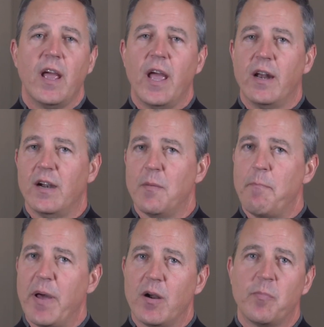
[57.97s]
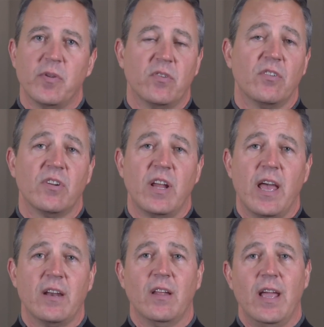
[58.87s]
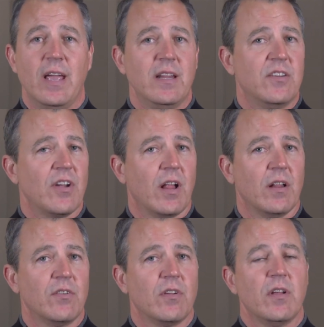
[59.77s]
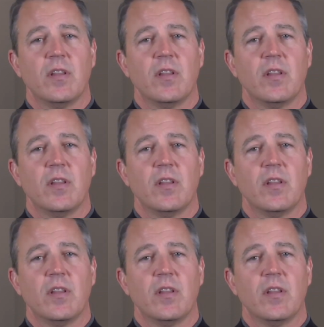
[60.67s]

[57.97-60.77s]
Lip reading: and in a better position to handle any challenge